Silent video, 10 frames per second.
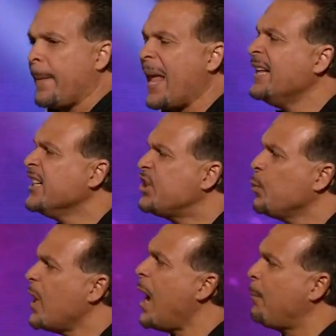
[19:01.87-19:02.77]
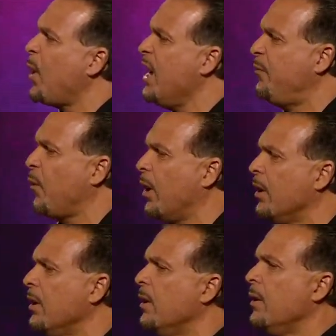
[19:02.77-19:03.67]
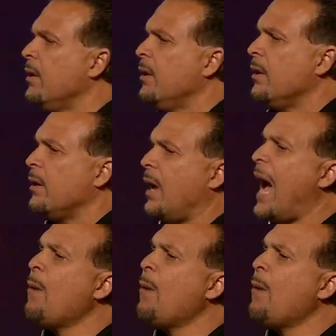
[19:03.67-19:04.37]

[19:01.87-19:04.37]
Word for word: and this is what I pray for. I